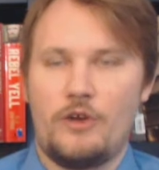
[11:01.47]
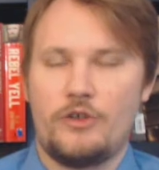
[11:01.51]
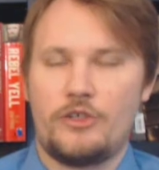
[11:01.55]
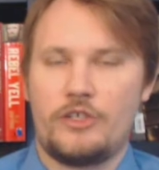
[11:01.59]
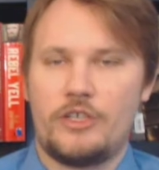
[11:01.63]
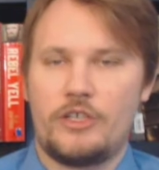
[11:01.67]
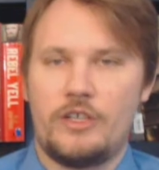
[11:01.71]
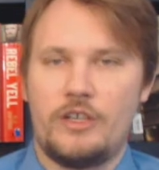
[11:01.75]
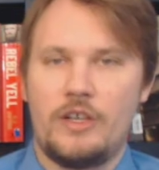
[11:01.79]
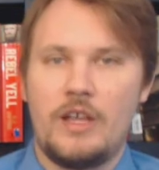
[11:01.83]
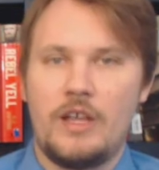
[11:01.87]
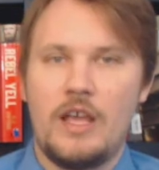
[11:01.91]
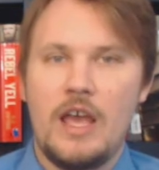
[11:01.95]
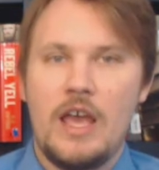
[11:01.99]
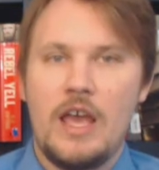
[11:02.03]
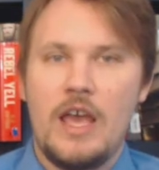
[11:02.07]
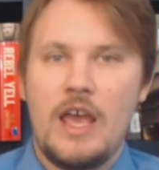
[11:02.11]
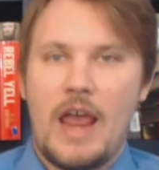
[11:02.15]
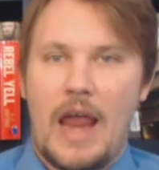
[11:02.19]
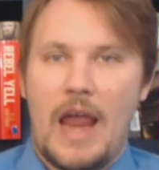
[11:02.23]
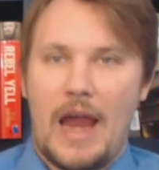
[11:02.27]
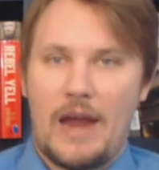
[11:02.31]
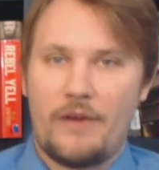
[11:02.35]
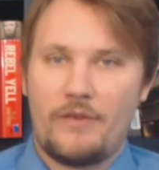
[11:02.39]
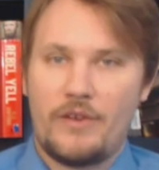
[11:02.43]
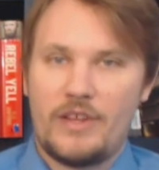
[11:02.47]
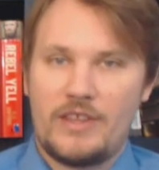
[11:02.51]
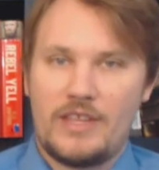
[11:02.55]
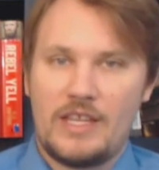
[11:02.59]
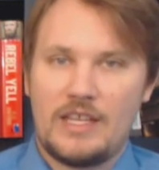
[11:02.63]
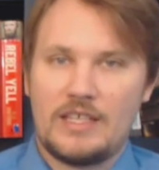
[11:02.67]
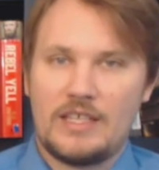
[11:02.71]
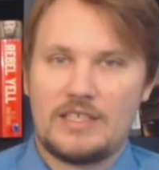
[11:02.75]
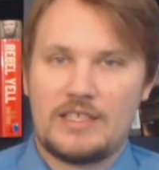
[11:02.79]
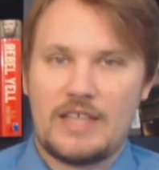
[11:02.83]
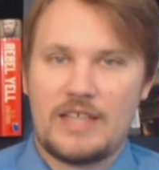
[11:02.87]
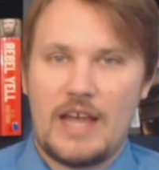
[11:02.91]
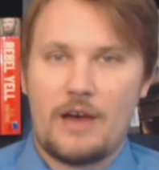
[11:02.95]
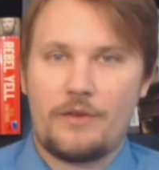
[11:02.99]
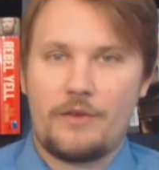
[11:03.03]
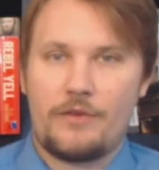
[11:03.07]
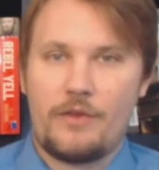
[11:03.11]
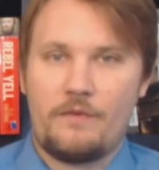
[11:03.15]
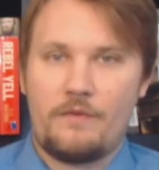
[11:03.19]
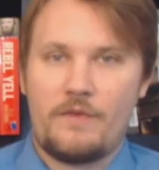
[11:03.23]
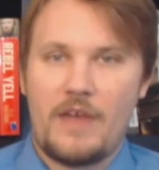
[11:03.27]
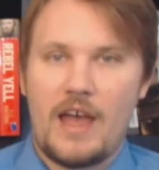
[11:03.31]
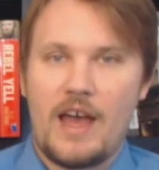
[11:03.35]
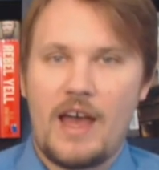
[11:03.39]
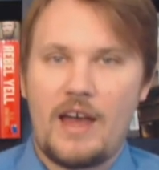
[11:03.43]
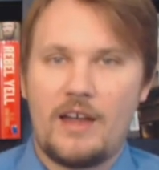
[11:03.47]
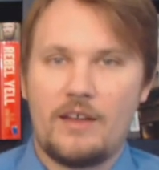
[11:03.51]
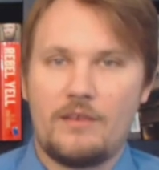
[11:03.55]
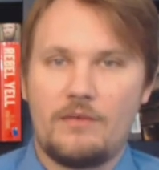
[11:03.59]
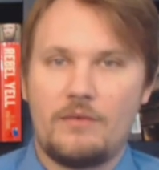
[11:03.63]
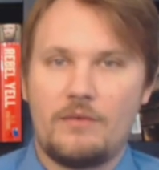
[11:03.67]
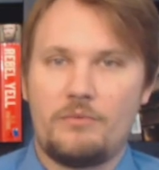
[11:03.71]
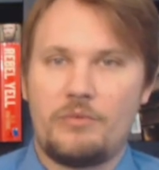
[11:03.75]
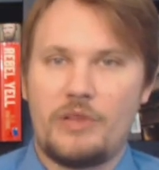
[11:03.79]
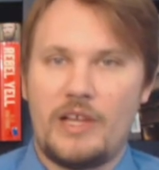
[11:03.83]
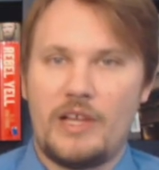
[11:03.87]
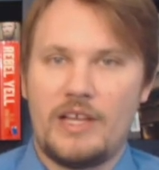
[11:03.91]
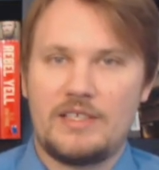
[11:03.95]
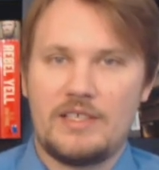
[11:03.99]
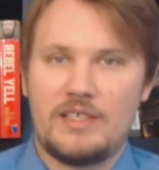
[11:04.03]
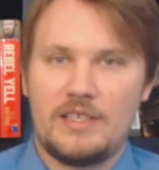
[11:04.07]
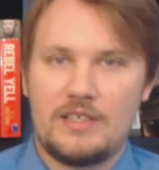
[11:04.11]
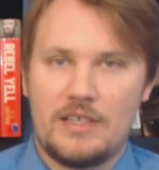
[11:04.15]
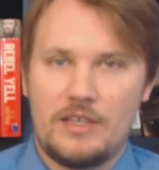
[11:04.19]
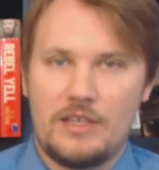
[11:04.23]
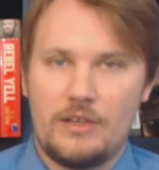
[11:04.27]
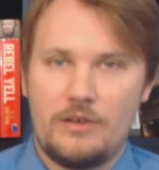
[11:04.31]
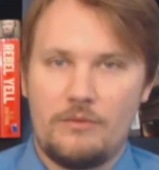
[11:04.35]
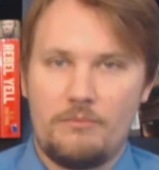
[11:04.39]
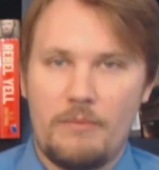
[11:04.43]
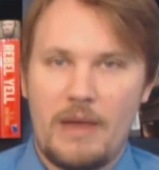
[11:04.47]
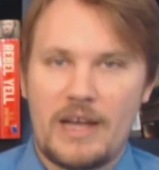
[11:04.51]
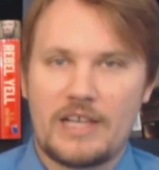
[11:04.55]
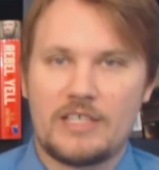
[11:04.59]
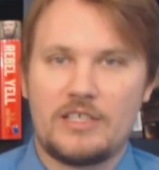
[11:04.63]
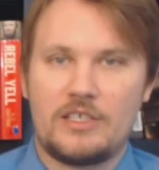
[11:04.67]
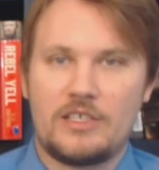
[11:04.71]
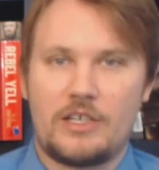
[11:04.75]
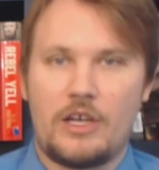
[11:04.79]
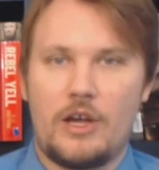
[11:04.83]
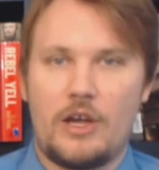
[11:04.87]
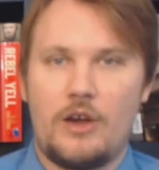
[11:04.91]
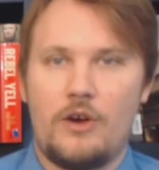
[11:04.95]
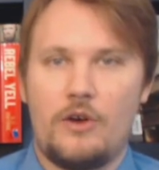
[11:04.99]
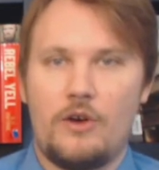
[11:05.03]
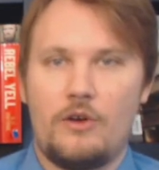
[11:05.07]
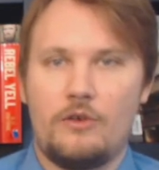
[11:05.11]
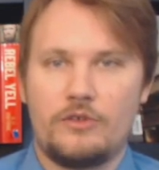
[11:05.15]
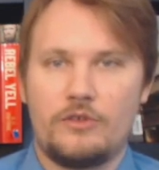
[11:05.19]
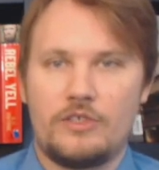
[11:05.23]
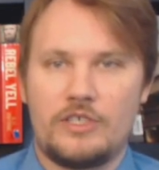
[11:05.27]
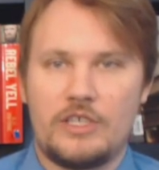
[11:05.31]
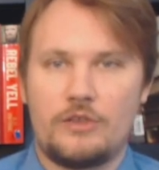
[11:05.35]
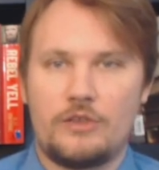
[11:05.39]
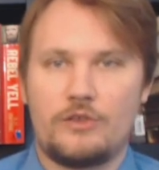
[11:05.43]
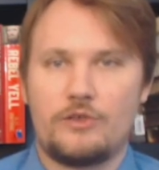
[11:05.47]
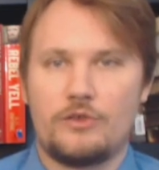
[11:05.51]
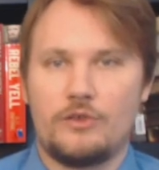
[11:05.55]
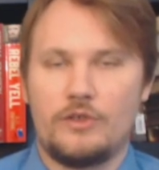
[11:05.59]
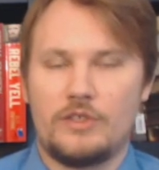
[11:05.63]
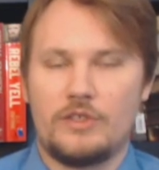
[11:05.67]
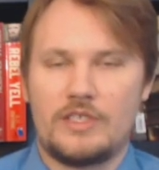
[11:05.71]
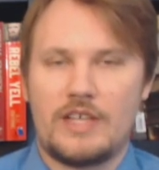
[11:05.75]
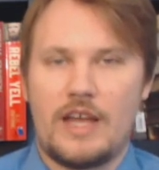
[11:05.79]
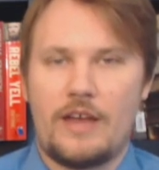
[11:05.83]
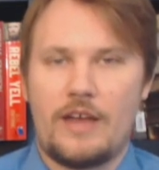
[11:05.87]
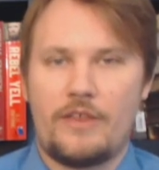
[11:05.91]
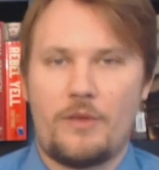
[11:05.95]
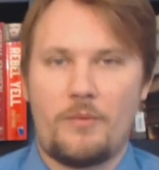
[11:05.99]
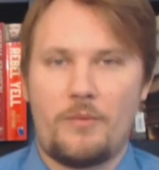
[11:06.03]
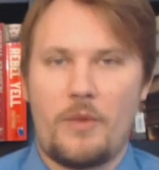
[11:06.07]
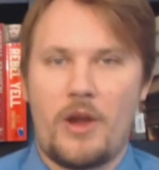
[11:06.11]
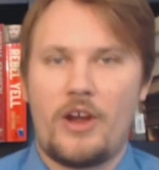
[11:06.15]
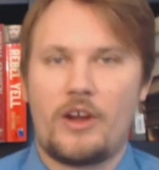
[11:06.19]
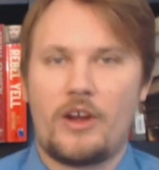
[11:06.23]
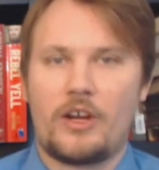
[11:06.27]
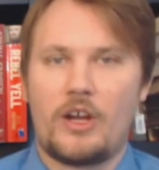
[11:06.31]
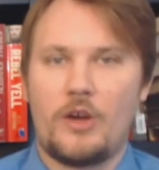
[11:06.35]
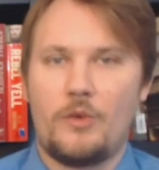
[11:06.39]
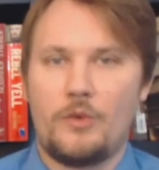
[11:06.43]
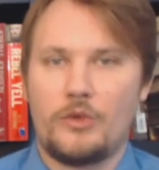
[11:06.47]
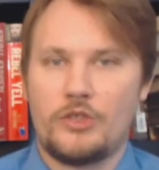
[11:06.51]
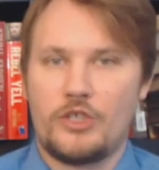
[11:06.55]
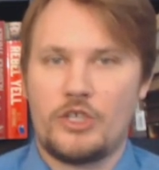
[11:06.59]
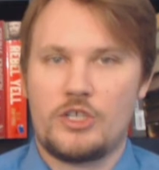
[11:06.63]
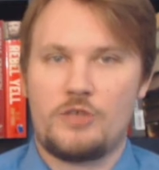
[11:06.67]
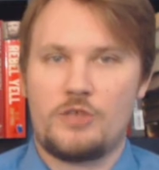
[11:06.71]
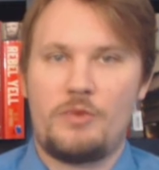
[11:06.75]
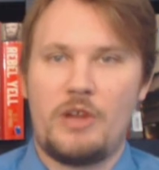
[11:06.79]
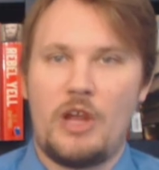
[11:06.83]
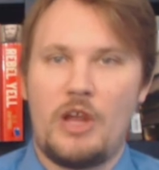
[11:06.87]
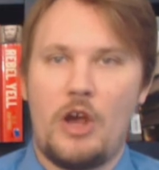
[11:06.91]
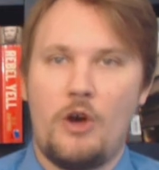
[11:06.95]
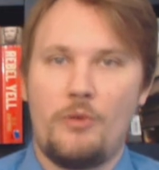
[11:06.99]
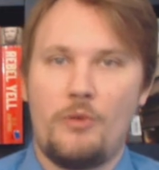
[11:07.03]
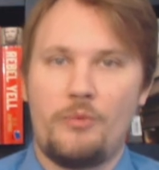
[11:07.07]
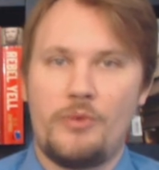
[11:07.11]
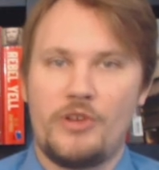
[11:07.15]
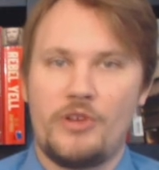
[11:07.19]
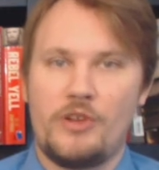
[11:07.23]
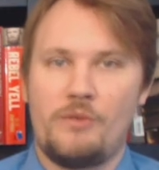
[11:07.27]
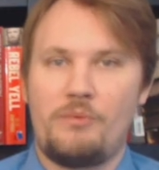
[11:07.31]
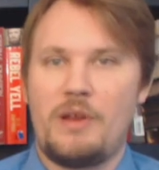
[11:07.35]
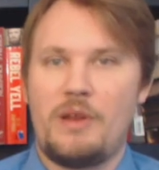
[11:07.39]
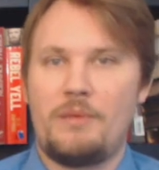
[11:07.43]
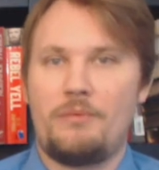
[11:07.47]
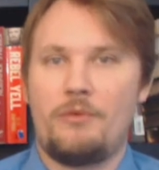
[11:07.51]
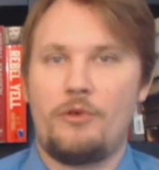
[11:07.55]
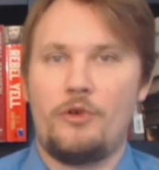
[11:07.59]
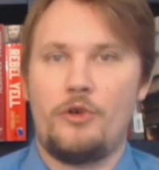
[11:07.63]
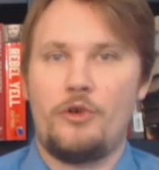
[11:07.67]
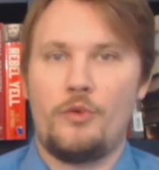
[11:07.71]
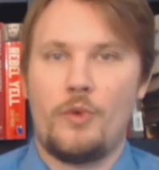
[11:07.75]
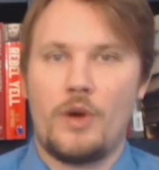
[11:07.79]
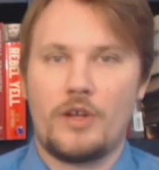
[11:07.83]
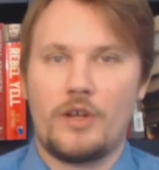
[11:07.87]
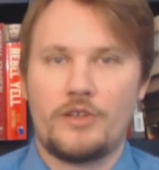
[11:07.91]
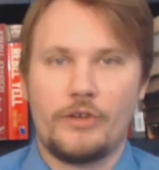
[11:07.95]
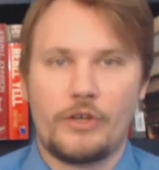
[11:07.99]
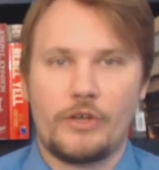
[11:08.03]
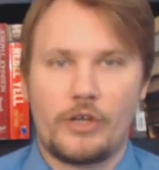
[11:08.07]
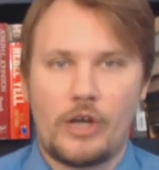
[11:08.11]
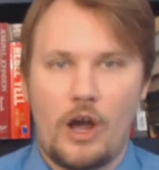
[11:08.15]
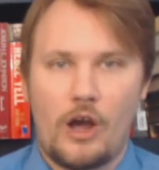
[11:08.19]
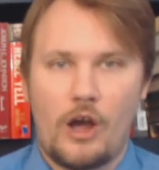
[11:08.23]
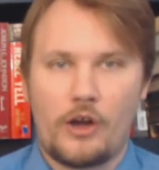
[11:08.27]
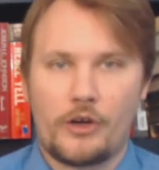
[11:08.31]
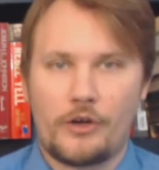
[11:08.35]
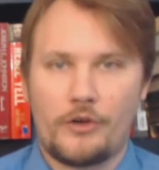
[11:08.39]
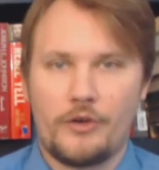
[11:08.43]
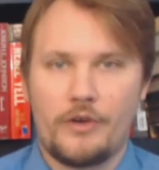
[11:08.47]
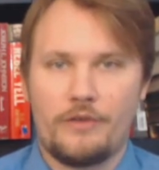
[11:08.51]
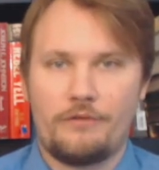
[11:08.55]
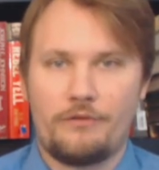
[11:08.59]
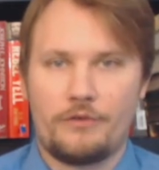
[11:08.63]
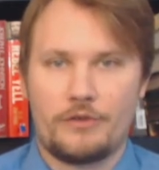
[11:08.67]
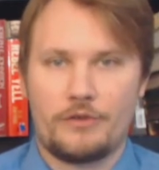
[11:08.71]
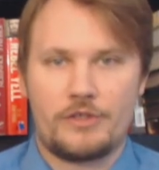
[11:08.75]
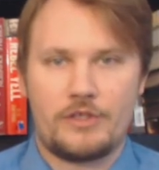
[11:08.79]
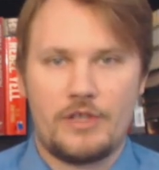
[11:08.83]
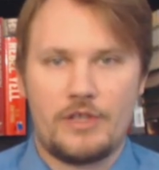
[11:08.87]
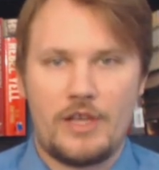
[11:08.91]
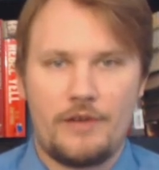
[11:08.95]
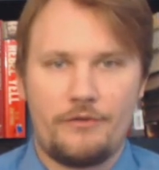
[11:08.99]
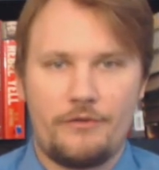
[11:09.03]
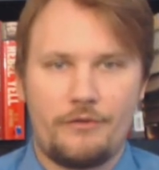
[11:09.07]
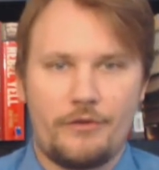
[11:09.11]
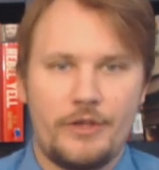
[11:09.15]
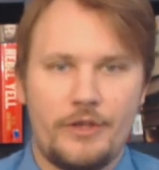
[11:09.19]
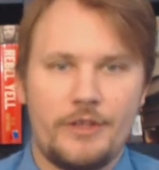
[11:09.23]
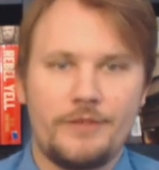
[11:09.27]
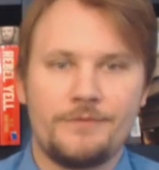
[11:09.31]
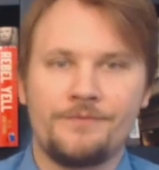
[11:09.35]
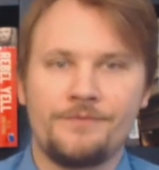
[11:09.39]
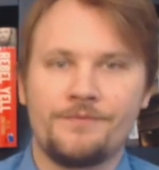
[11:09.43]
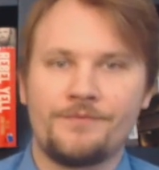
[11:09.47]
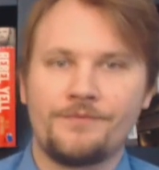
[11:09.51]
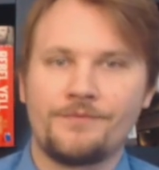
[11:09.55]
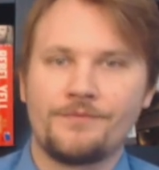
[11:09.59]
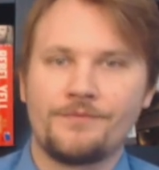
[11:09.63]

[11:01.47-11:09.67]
Ocean, everything south of that, places in Mexico, Central and South America, will just be open to people who want to conquer it for slavery.